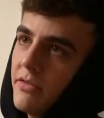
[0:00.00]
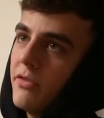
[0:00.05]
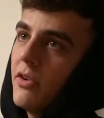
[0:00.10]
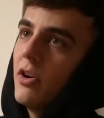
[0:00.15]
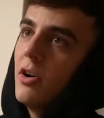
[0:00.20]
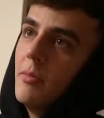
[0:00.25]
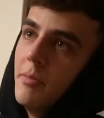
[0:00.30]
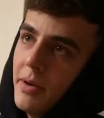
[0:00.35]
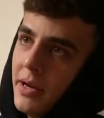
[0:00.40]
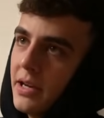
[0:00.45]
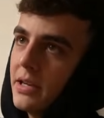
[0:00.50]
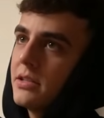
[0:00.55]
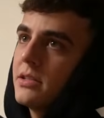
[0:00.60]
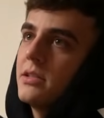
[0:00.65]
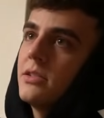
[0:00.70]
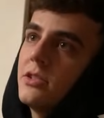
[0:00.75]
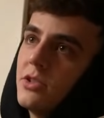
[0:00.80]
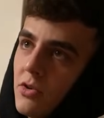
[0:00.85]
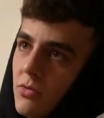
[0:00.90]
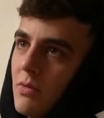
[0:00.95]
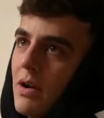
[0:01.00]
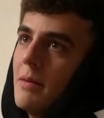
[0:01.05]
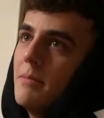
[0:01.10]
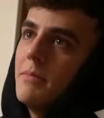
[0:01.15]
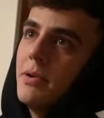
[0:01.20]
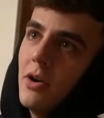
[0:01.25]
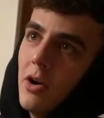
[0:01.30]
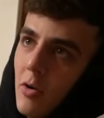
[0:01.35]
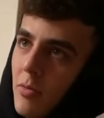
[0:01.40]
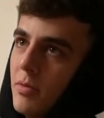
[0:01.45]
for a bit to
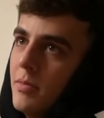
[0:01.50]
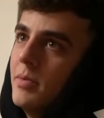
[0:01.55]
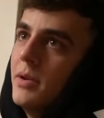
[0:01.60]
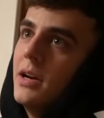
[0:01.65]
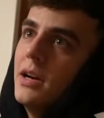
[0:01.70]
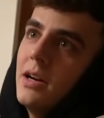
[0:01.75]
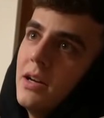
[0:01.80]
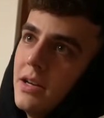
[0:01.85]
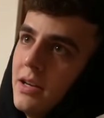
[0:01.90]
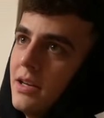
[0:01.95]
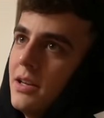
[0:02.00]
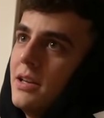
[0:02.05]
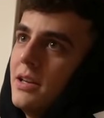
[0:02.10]
ramp it up a bit.